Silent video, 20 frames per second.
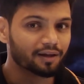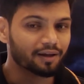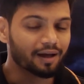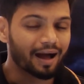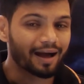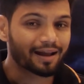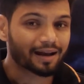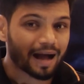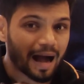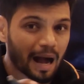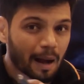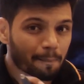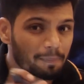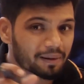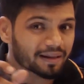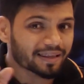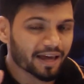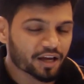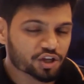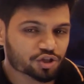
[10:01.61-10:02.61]
and
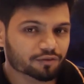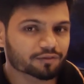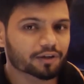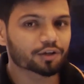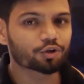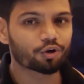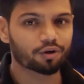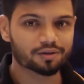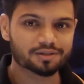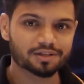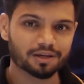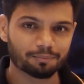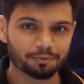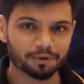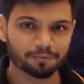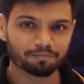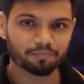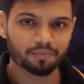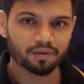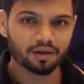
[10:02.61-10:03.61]
application of that concept.
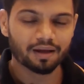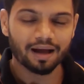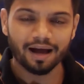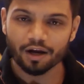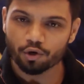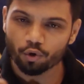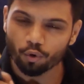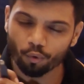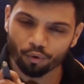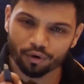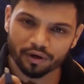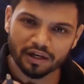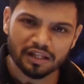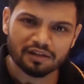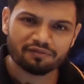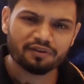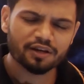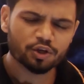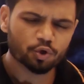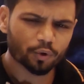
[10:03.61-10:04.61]
And only
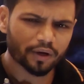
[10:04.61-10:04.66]
way you